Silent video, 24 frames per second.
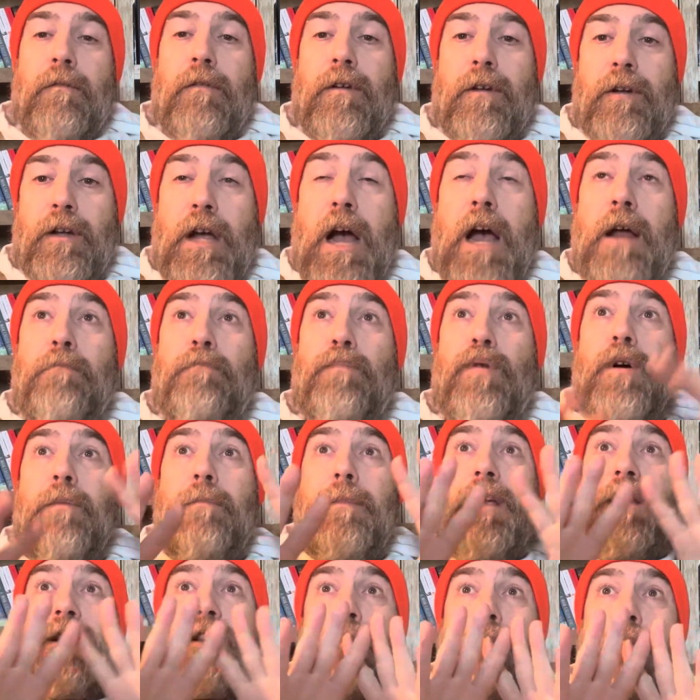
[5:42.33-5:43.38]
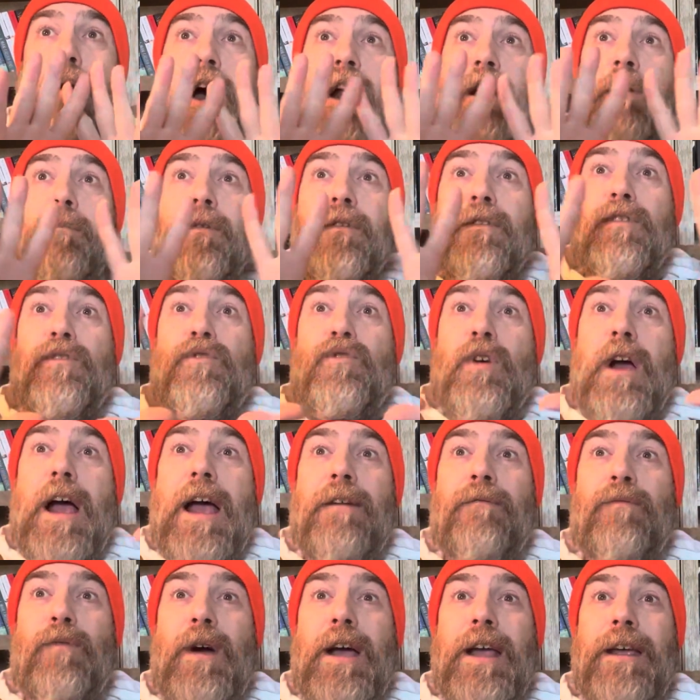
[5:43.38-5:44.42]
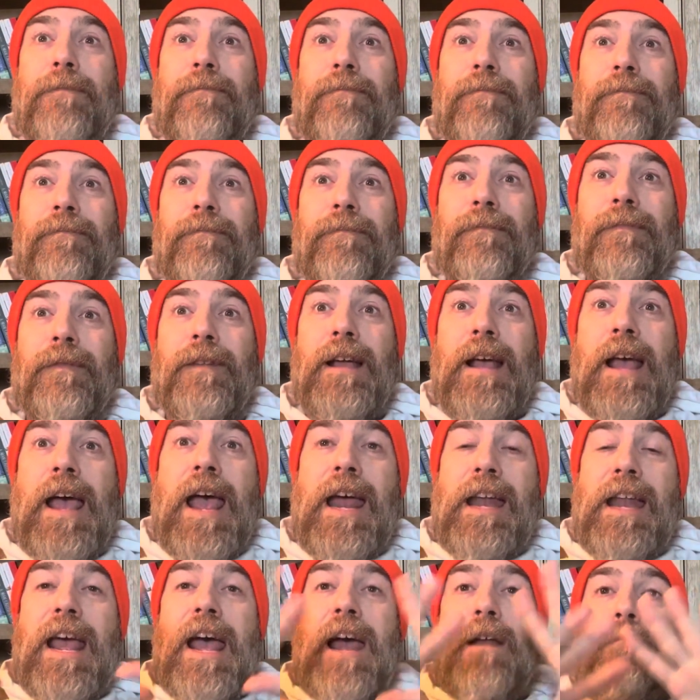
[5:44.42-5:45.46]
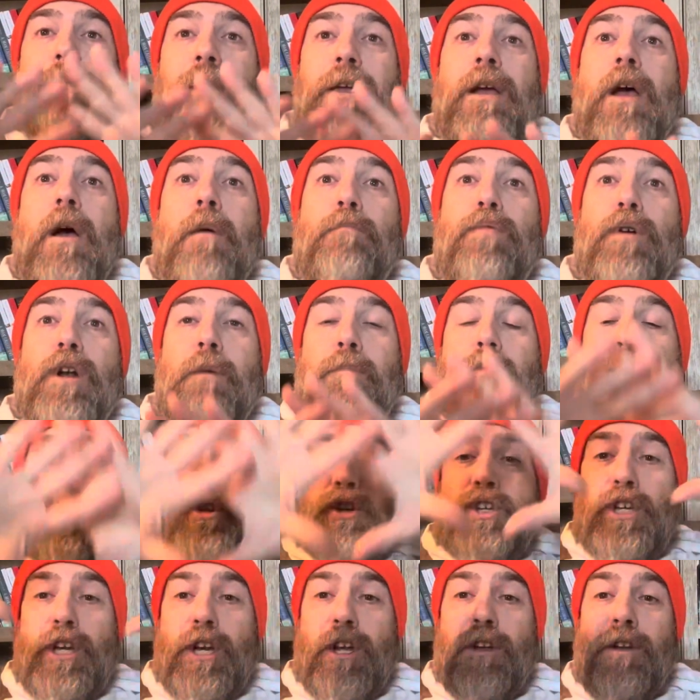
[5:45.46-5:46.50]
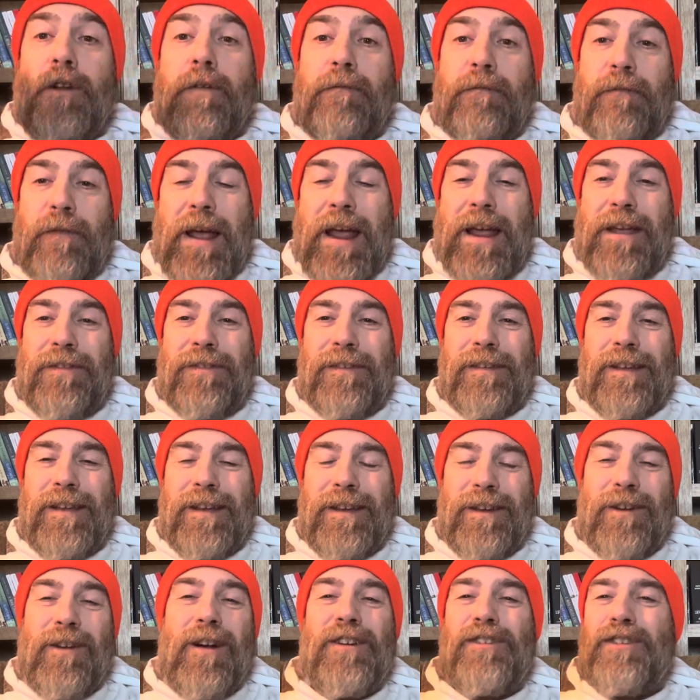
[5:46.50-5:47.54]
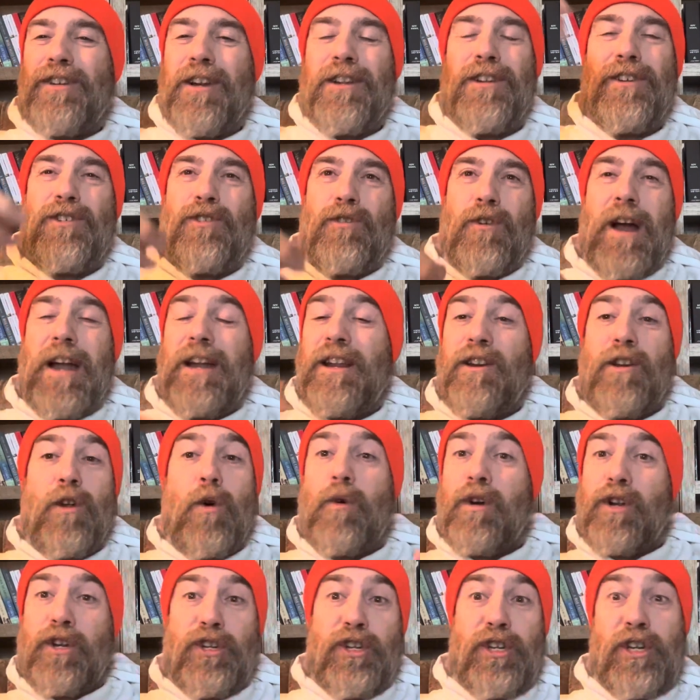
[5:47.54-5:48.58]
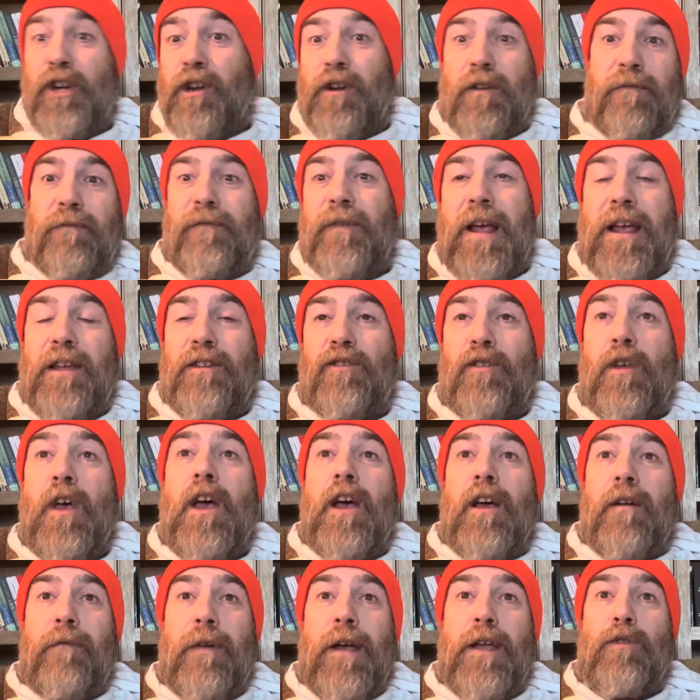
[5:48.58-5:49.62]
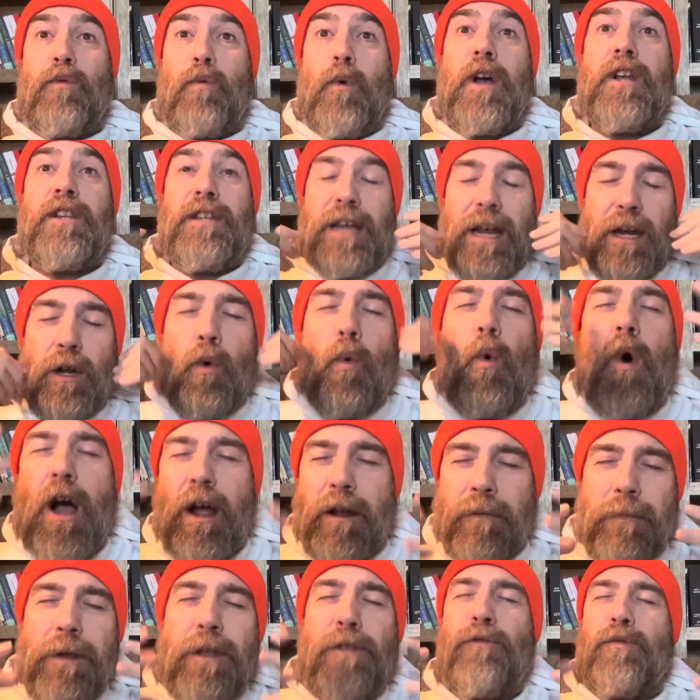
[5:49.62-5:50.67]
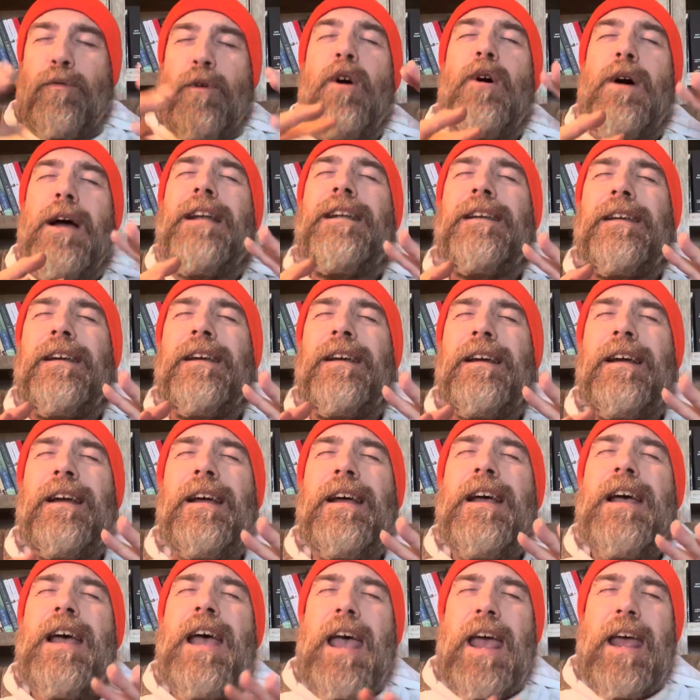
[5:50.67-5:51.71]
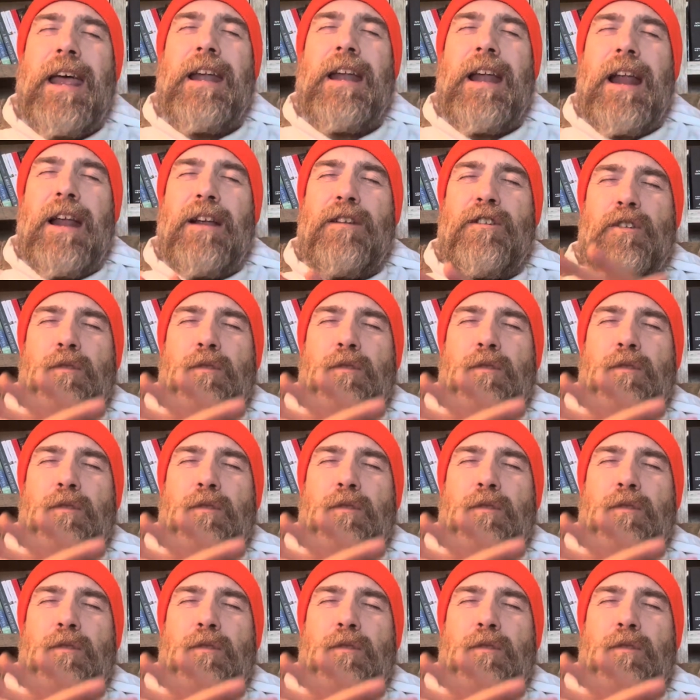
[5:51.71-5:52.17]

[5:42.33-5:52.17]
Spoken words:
God put me at the bottom of the driveway and had me put up a shield of faith. You know, I shared this story. I didn't know what a shield of faith was. He had to walk me through it. And I